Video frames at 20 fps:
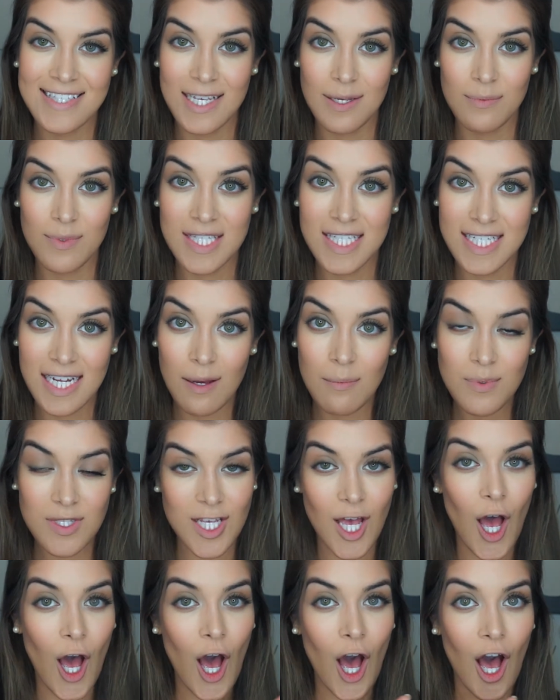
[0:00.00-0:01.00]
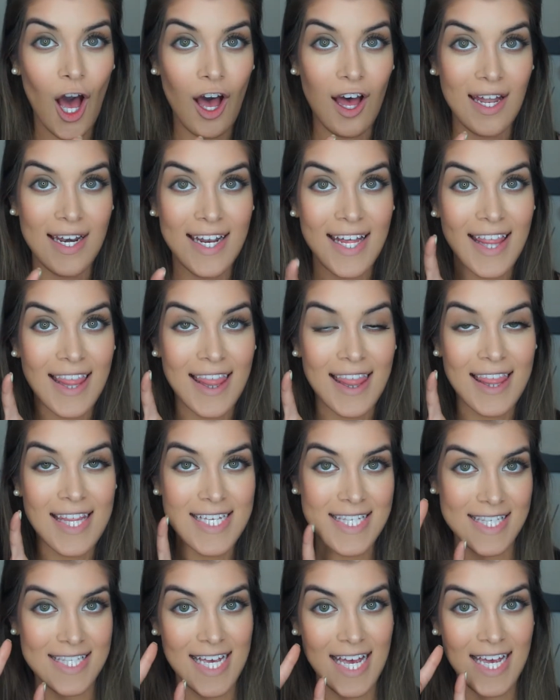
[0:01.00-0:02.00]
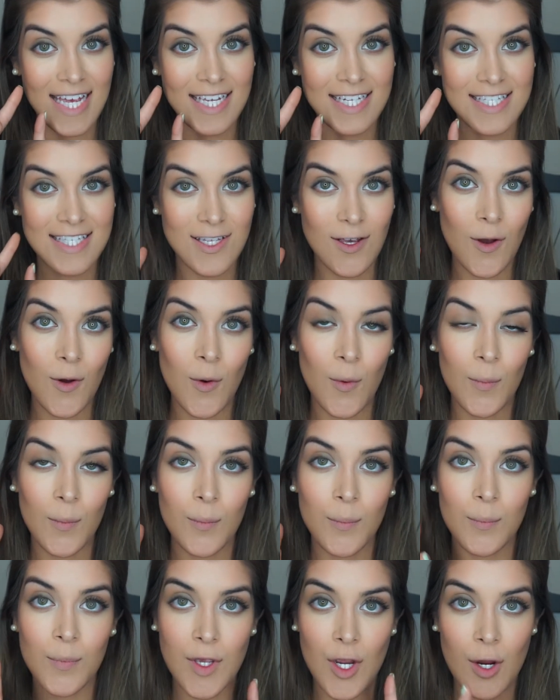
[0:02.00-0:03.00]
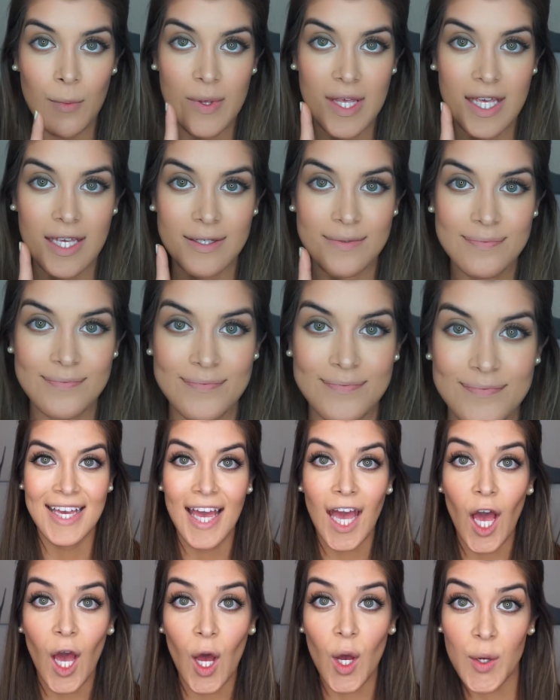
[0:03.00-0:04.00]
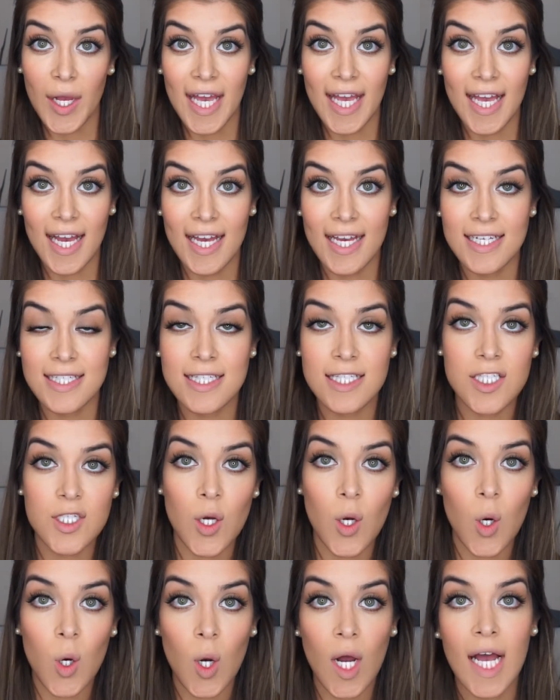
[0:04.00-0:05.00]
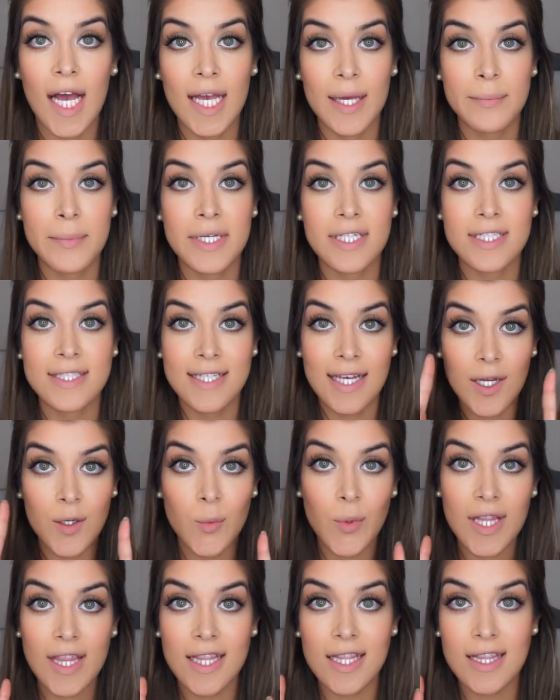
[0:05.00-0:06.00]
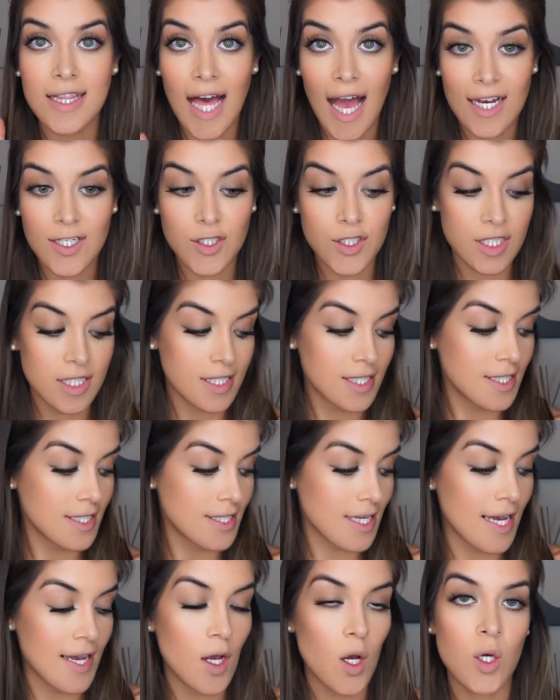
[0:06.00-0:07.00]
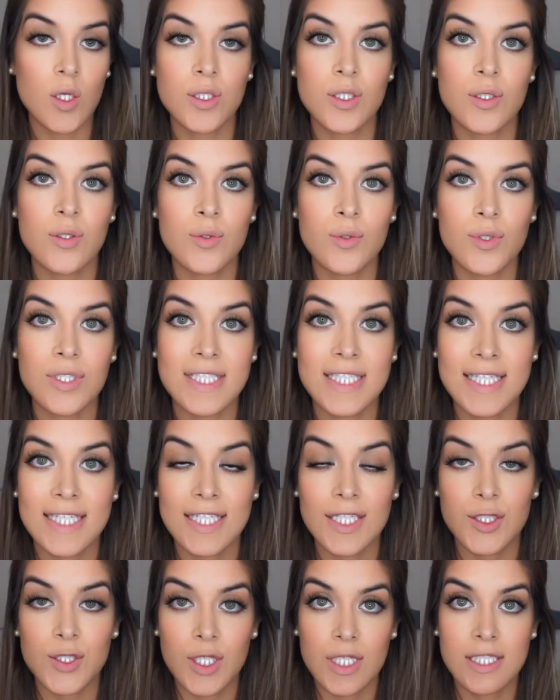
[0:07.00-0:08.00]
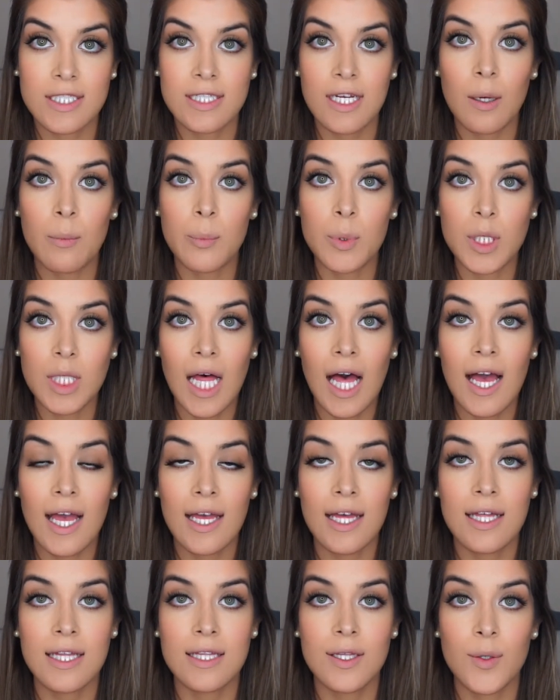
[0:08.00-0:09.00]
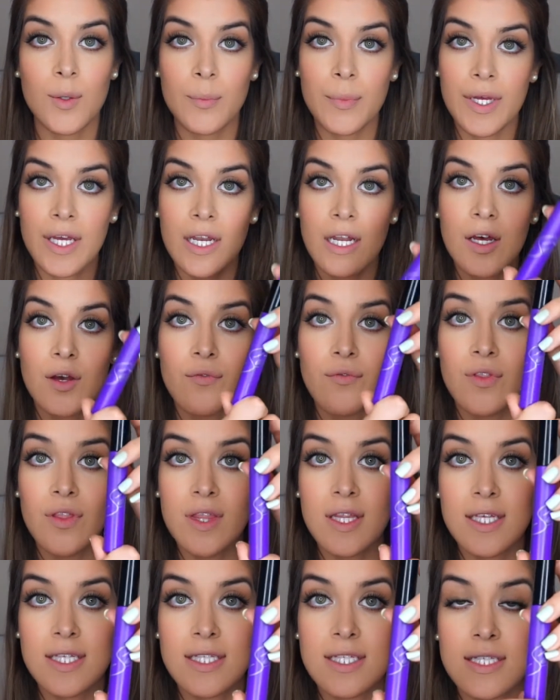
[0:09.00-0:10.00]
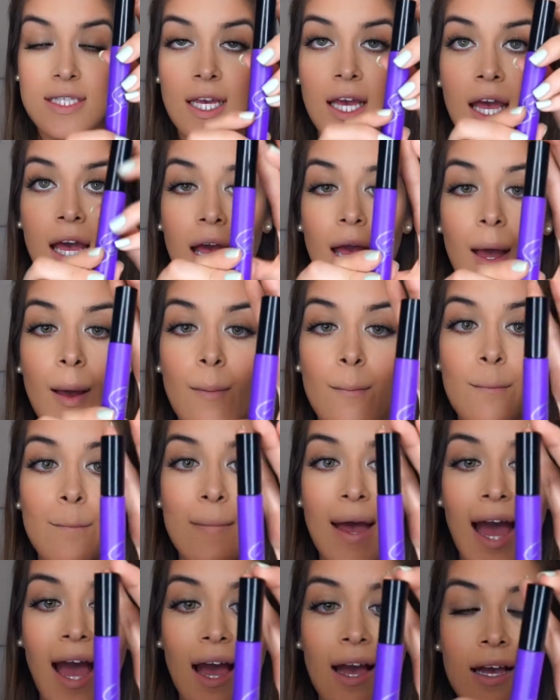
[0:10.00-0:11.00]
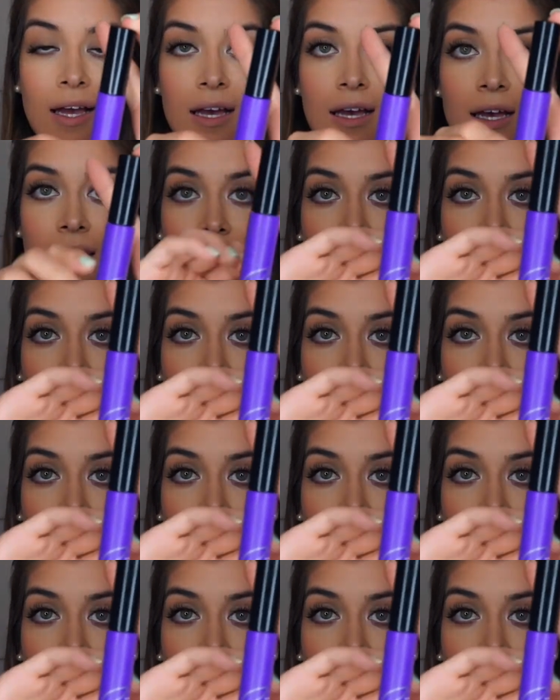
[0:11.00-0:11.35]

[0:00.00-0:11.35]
same steps on this side, so BRB. Okay guys, so I'm done with lashes. I also did just apply a little bit of this MAC